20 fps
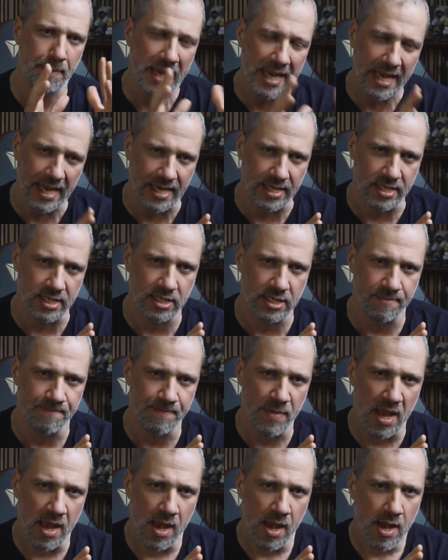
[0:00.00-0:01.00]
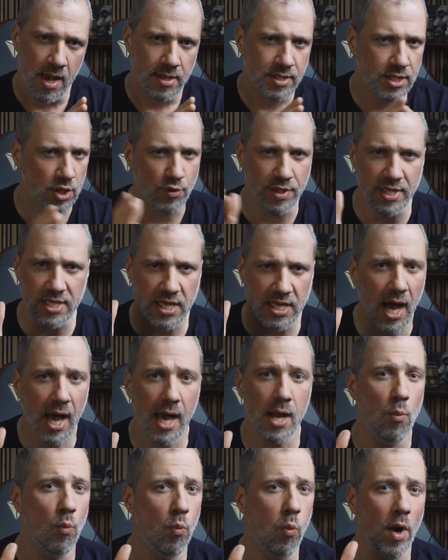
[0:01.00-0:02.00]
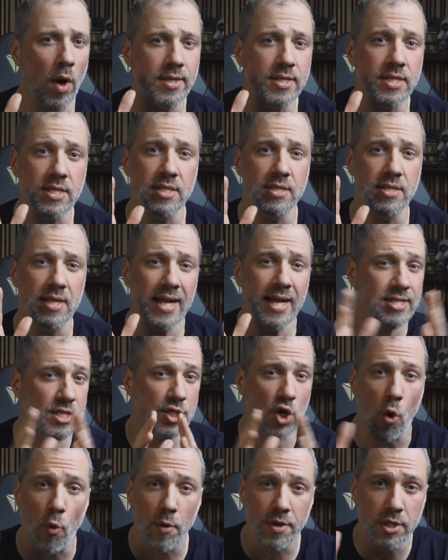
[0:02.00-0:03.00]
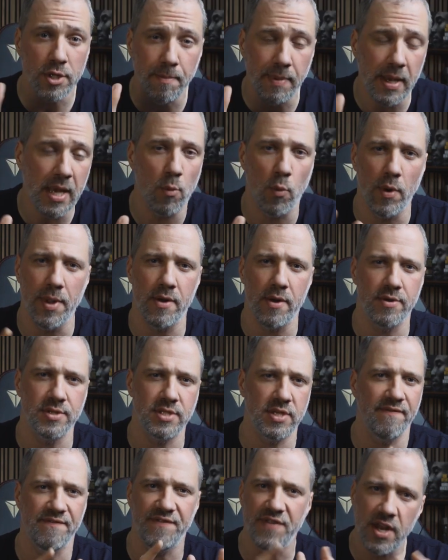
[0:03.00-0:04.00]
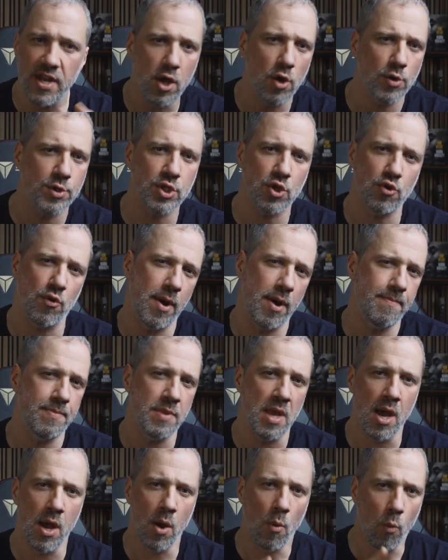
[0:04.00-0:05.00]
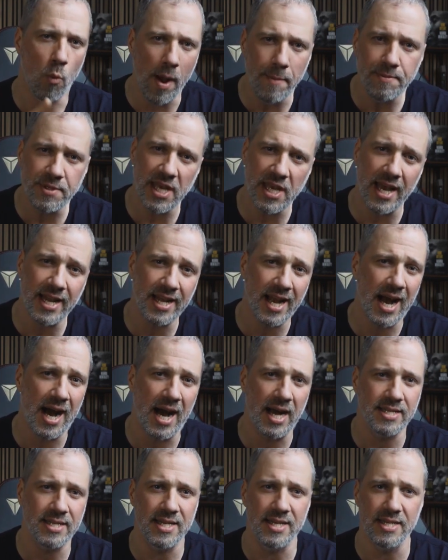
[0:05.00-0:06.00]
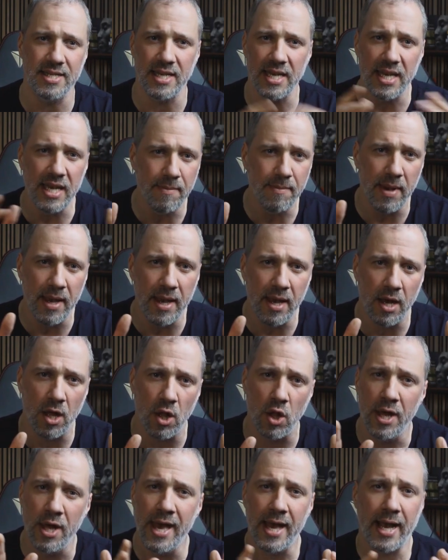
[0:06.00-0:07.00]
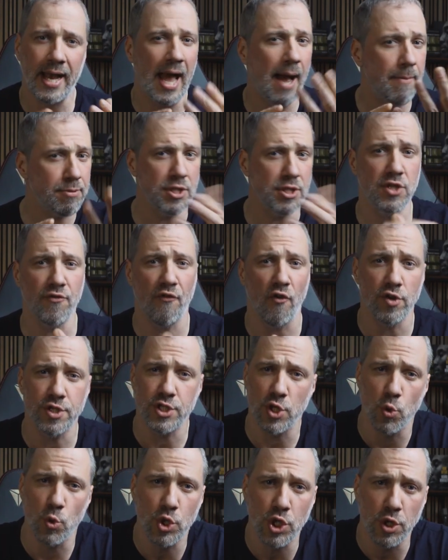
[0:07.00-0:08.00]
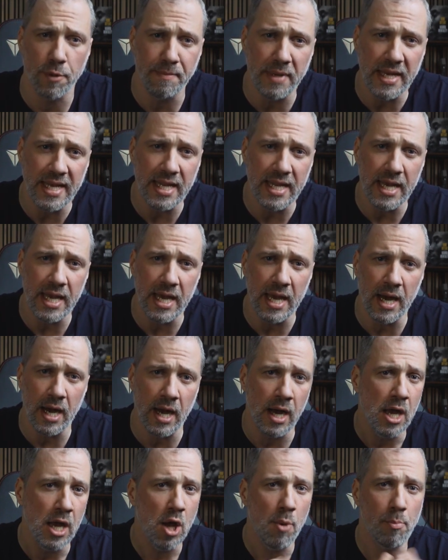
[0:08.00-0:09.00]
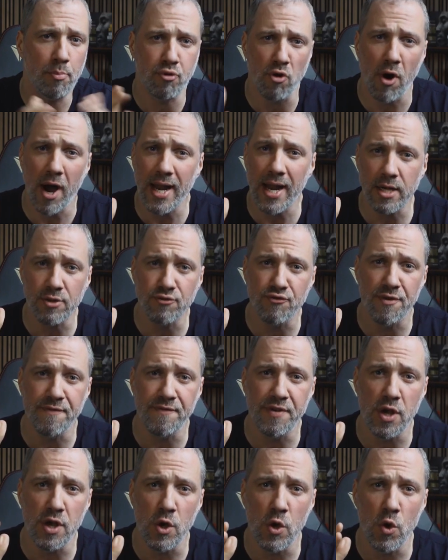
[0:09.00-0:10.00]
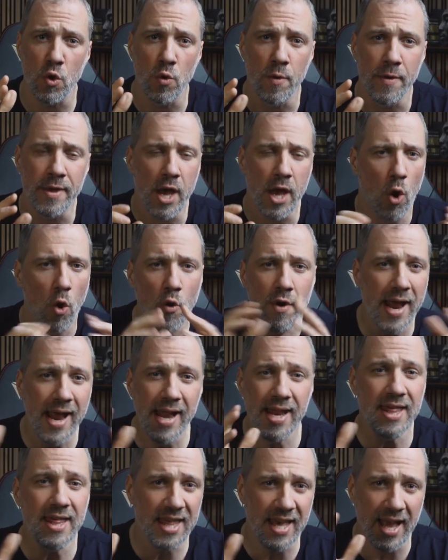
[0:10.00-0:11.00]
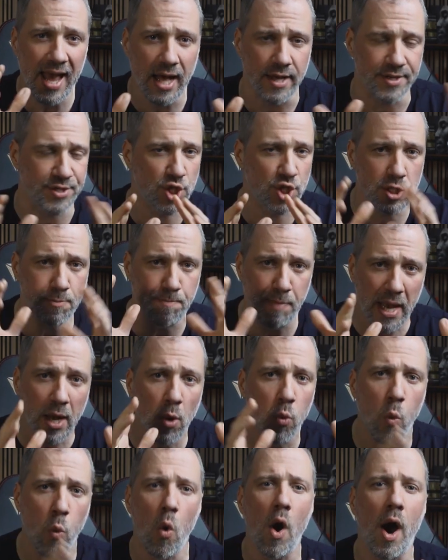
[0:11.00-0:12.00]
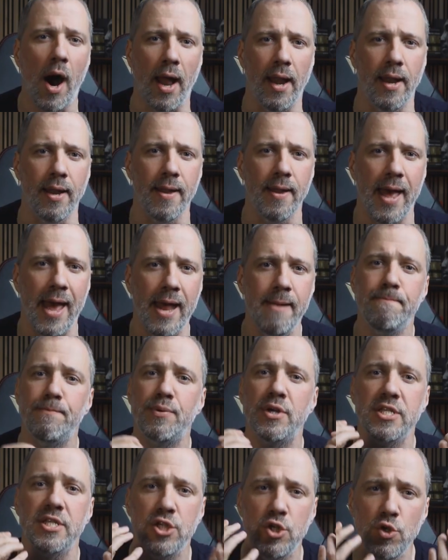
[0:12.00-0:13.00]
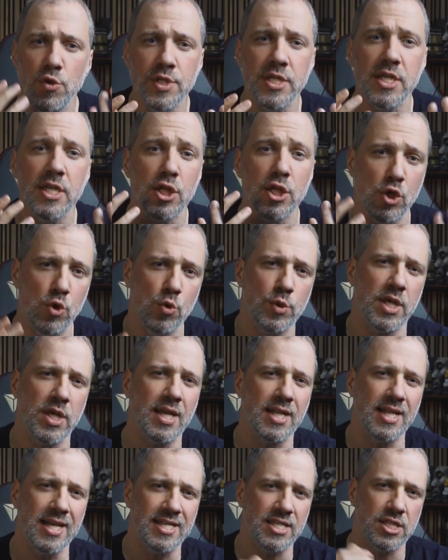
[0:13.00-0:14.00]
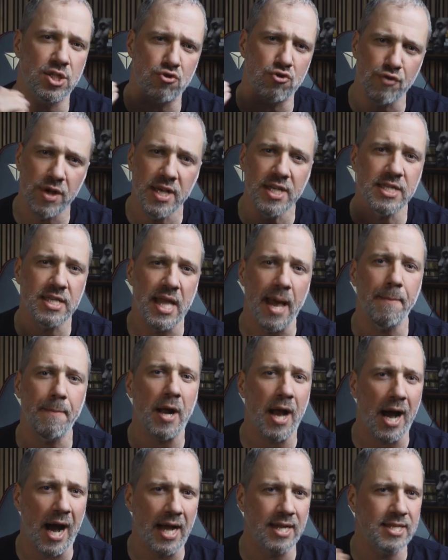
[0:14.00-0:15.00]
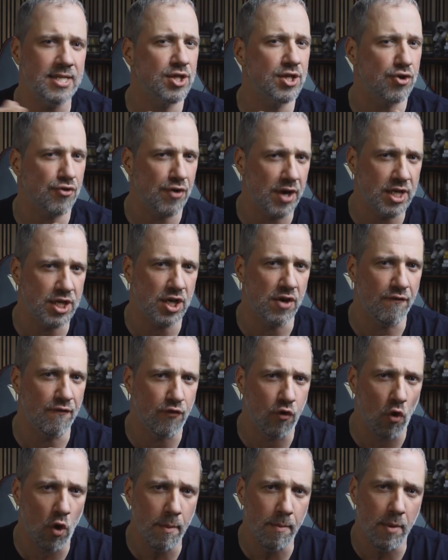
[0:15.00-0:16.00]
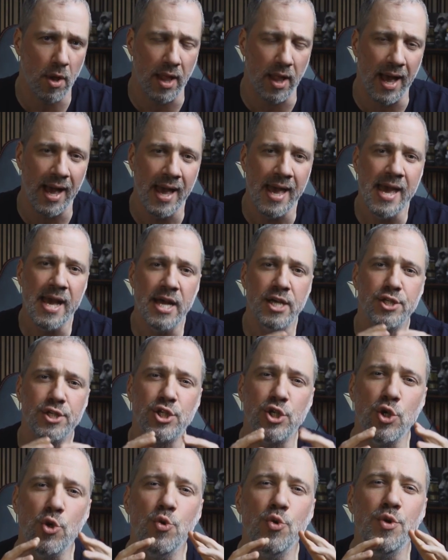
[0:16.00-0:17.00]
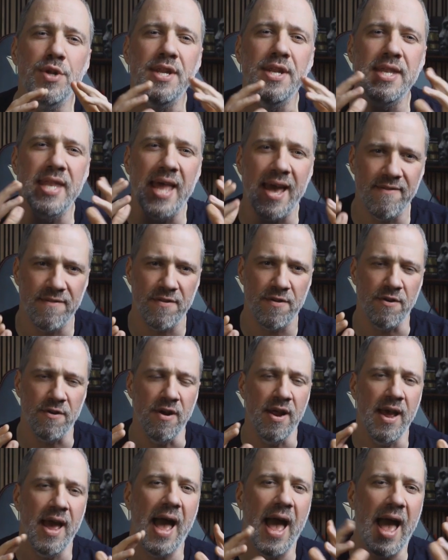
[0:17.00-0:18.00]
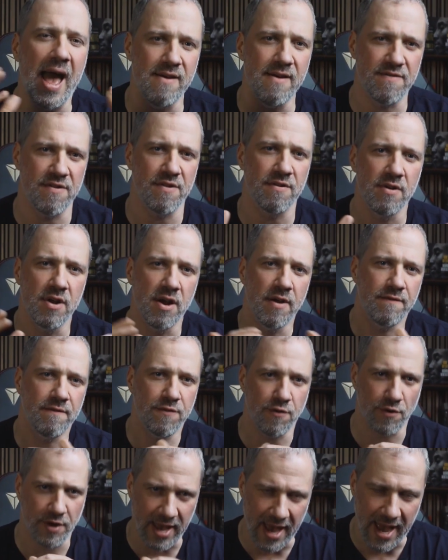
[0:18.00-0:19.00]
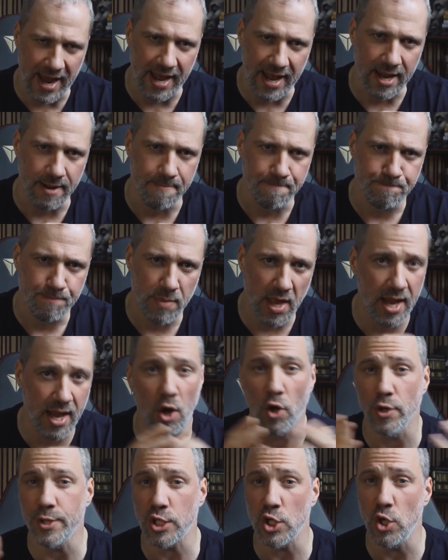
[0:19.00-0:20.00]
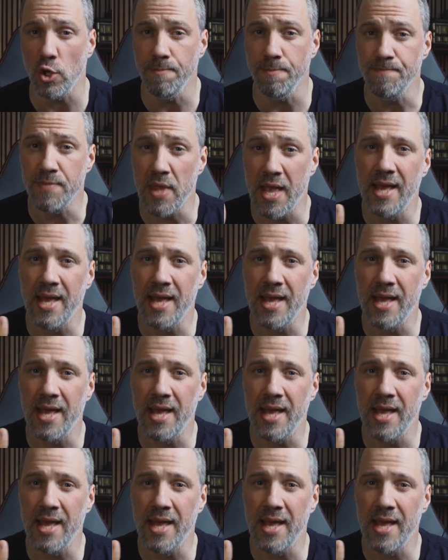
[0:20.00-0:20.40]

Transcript: piece. So decide what's that's going to be, whether it's a video script, website content, email, captions for social media, product review, or anything else. Just pick one and produce it using this three-step content creation formula so you never ever forget it. And also,